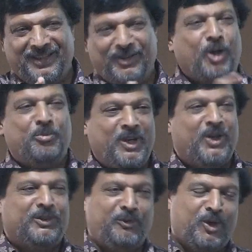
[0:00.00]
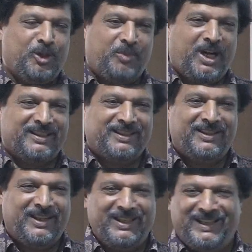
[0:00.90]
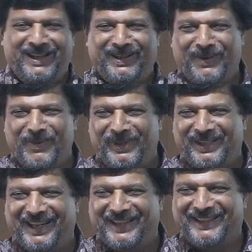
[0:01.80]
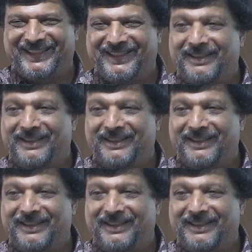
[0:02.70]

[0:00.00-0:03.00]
not because we want to pass the TOEFL test.